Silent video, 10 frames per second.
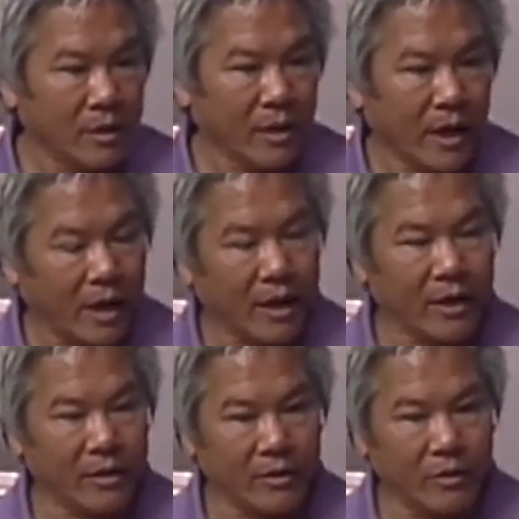
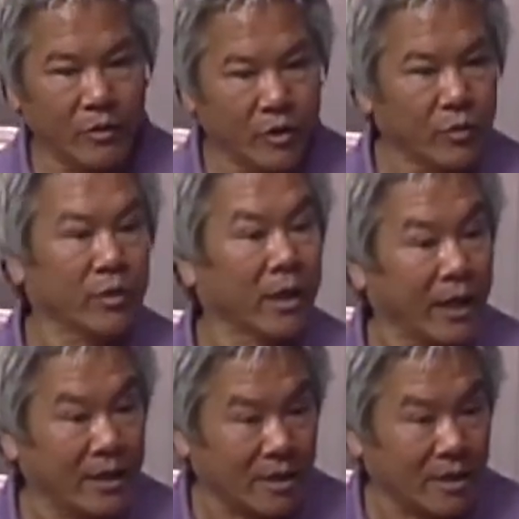and who you're related